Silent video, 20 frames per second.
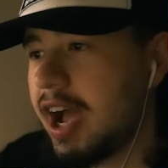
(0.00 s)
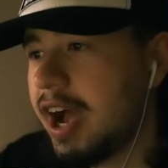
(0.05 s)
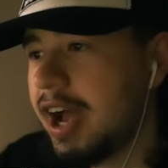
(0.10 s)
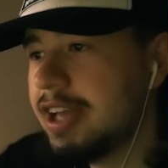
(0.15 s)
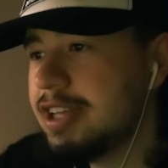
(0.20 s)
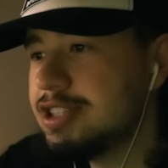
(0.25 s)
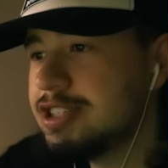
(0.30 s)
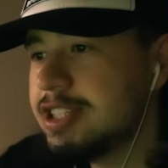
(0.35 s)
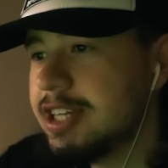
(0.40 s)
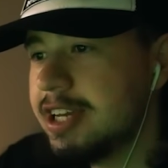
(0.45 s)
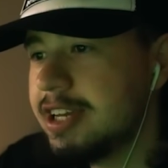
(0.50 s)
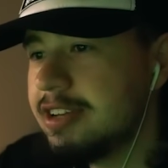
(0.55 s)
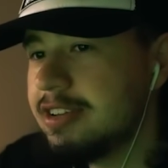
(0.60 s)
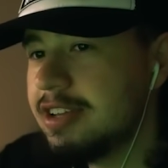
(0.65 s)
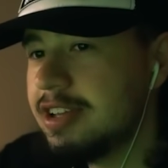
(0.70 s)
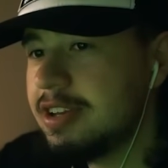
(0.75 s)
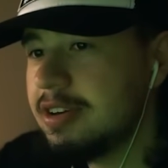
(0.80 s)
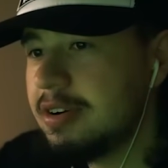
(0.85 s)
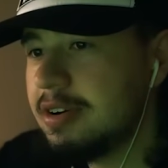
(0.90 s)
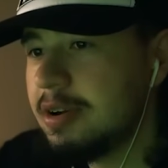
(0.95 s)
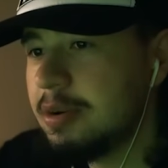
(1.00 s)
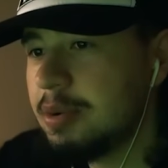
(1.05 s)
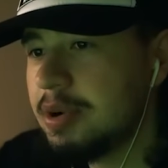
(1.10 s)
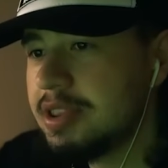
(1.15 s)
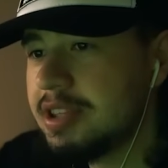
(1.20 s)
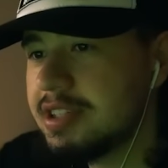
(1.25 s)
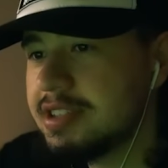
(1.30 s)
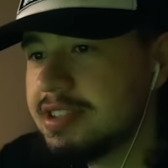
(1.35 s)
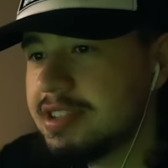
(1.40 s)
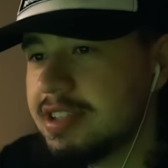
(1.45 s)
I genuinely don't know what
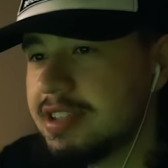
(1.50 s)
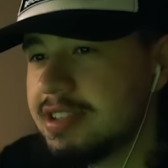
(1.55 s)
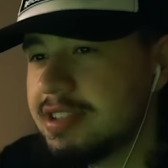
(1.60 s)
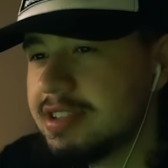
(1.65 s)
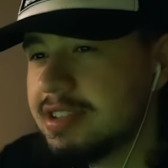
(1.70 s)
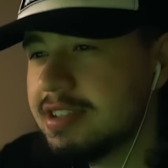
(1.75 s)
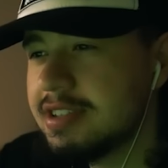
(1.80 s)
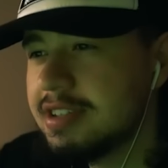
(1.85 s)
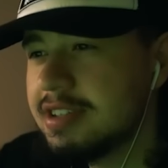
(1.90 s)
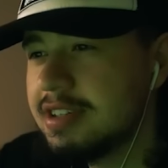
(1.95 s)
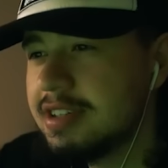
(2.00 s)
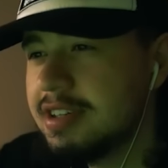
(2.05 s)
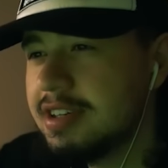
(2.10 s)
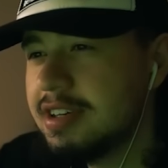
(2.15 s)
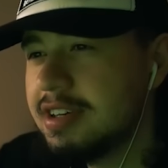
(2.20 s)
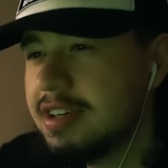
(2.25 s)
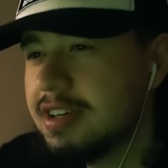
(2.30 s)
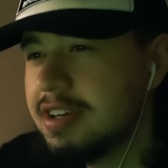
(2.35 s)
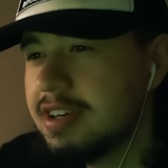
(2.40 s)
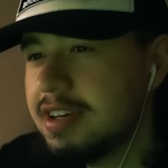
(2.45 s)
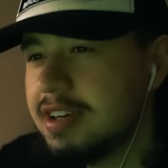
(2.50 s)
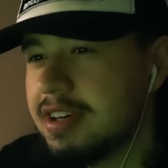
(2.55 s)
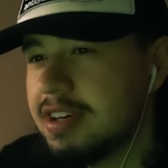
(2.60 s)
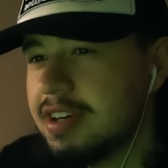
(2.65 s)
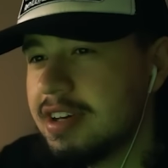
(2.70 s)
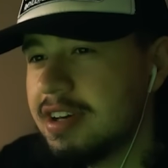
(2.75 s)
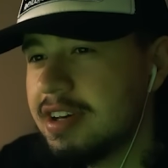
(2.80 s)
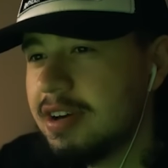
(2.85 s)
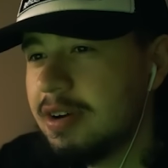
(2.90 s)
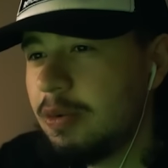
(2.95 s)
this is.
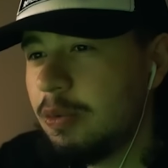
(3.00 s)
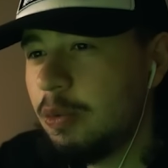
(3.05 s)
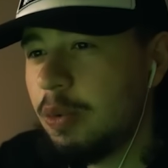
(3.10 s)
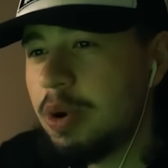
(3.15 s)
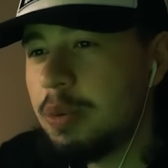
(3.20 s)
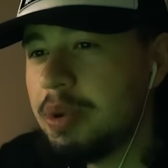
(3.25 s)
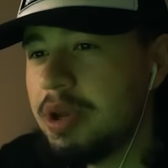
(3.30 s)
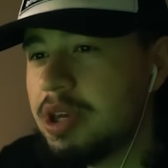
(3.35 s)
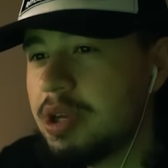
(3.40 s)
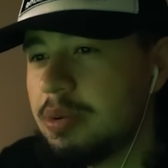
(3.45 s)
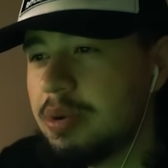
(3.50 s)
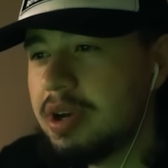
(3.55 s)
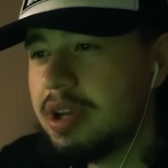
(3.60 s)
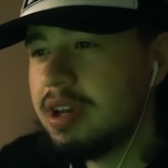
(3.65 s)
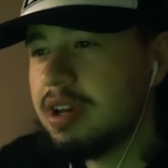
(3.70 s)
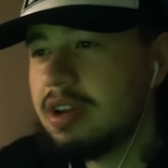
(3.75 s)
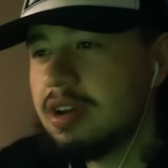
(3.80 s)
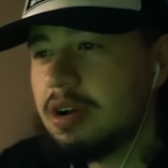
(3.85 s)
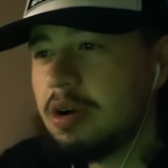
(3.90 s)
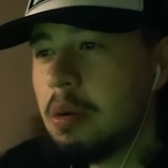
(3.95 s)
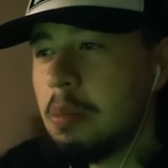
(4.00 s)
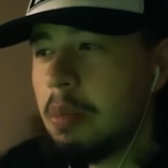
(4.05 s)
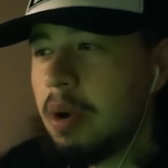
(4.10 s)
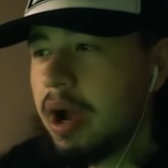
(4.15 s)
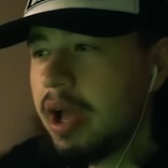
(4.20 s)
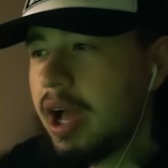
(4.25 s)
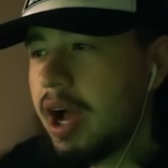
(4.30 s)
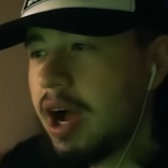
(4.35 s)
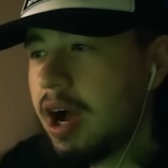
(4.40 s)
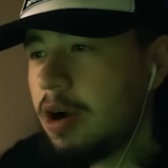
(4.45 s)
What are we doing?
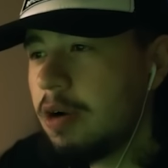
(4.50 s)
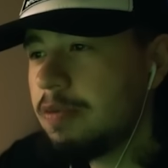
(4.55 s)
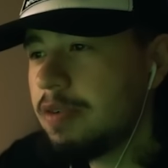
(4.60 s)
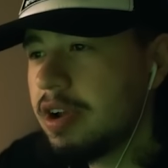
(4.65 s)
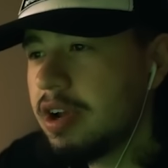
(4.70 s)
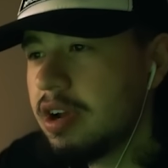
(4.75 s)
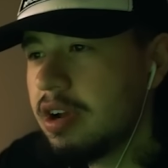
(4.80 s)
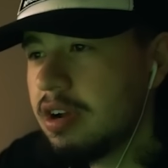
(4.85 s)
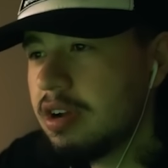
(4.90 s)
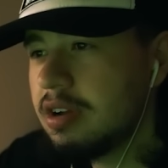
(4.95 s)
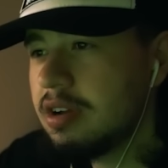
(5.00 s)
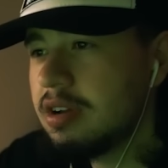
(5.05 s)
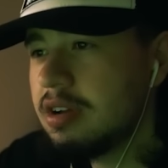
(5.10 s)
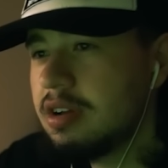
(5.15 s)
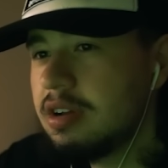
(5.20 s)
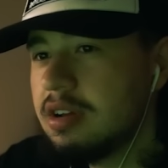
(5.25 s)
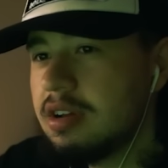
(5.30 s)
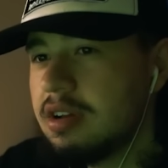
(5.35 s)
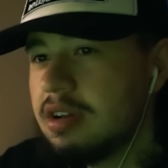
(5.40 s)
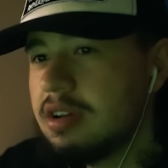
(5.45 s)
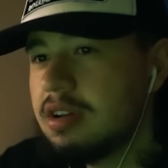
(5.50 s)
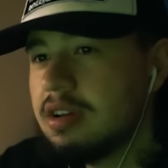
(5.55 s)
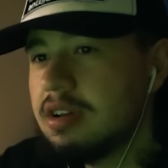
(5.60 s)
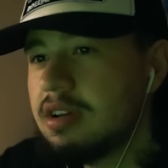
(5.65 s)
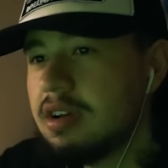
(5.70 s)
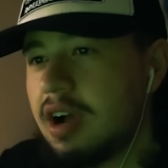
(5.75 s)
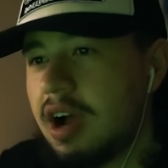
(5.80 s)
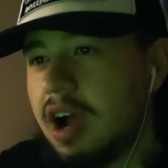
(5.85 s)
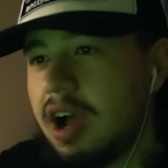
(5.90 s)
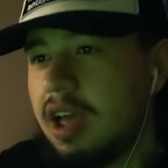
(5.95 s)
Kumbaya over here?
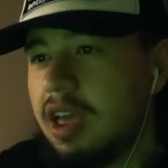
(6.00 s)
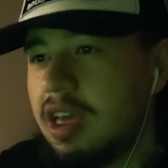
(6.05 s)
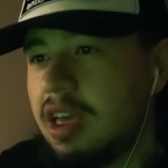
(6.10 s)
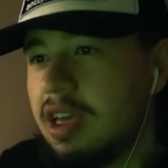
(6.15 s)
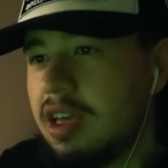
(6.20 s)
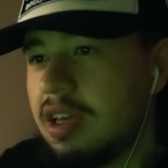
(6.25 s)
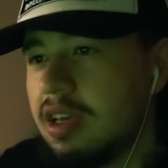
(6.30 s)
I...